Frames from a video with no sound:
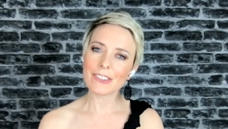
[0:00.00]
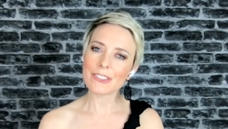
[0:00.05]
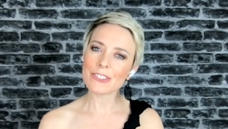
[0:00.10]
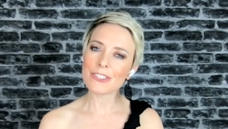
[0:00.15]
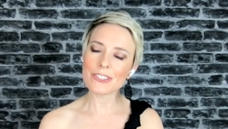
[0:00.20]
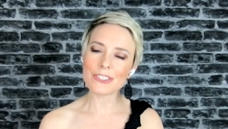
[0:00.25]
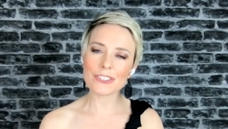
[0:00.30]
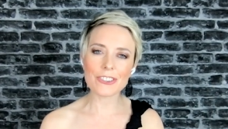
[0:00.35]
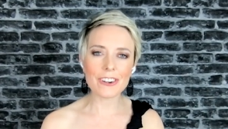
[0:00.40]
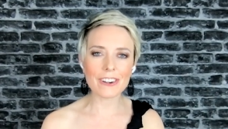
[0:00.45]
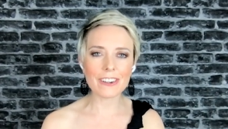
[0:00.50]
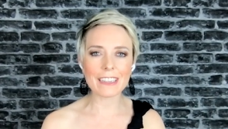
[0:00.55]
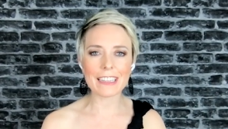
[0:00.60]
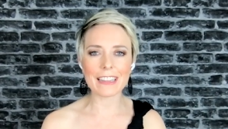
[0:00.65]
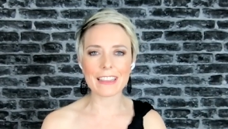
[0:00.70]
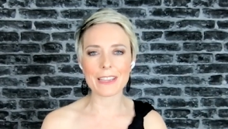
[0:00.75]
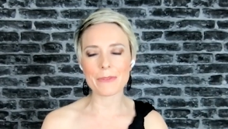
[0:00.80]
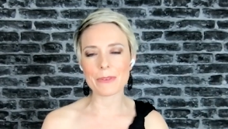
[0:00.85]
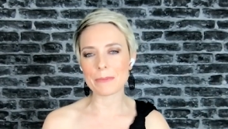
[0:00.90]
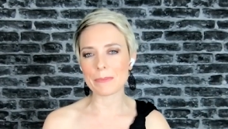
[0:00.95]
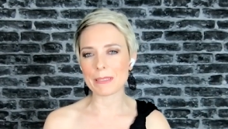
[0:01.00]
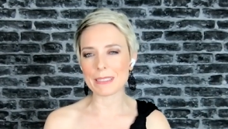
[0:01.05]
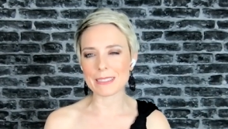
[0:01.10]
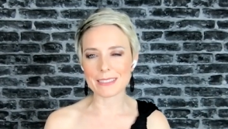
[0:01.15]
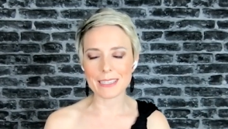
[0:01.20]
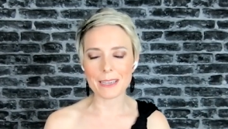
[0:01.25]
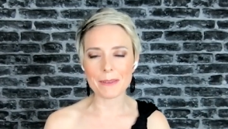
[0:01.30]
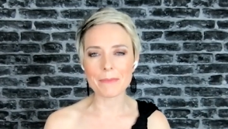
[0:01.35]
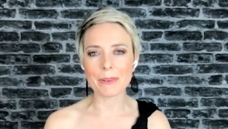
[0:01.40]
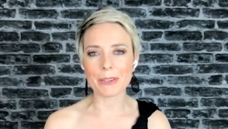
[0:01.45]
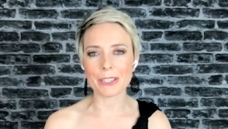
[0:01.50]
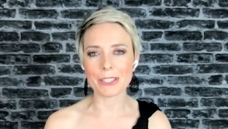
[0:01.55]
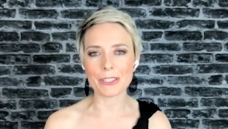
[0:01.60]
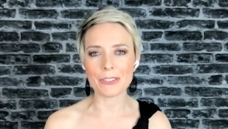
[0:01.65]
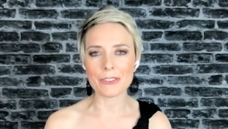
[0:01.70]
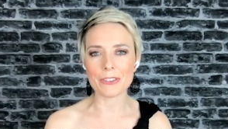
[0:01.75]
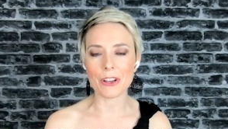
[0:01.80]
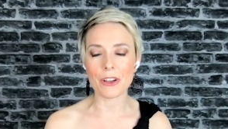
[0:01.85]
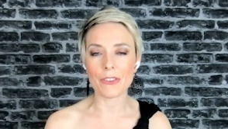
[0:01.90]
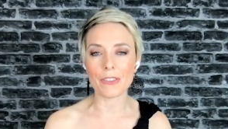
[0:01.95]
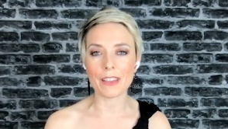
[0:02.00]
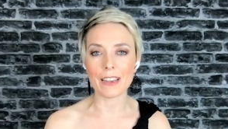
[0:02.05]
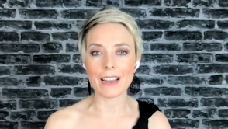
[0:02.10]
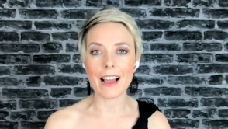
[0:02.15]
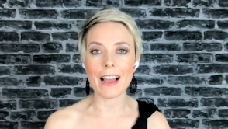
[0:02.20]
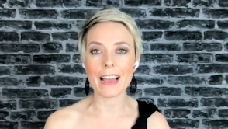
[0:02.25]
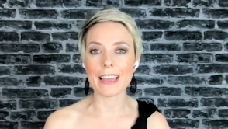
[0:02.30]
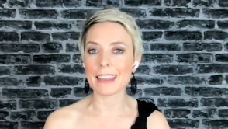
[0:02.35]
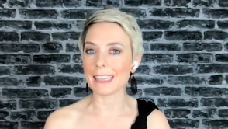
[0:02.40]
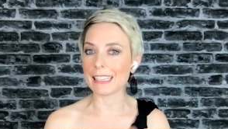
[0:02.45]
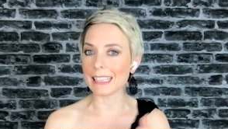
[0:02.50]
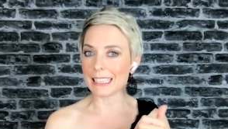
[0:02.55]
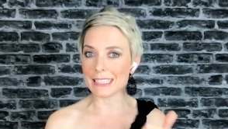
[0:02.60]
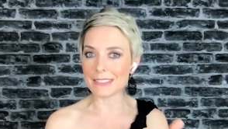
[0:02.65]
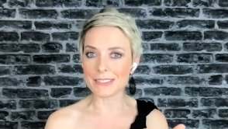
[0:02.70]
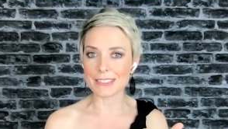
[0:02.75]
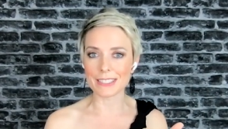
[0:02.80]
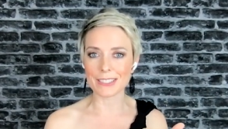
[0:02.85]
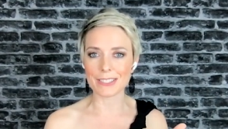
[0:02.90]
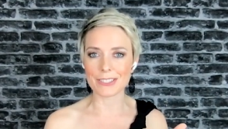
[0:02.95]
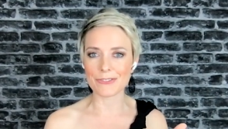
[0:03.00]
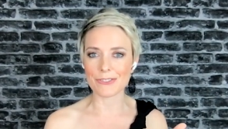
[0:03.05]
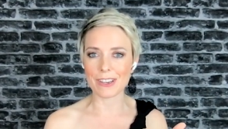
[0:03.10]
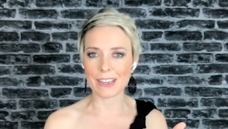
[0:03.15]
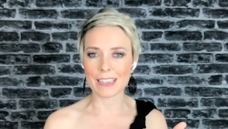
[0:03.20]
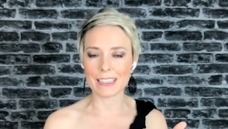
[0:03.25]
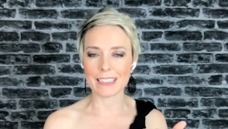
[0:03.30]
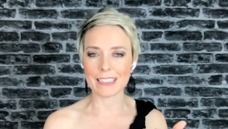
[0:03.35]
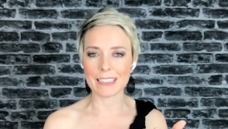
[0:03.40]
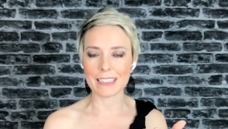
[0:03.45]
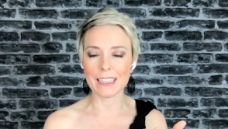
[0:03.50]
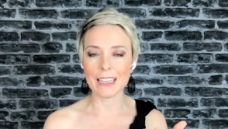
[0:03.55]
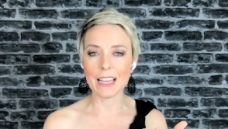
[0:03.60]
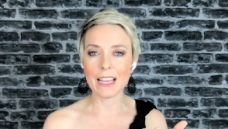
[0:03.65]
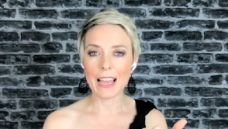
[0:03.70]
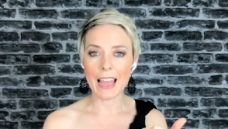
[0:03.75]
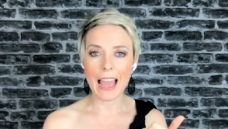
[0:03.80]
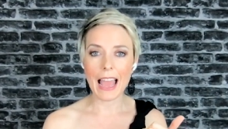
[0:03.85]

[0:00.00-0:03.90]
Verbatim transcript: because surely there would be somebody you know that either lives in Australia,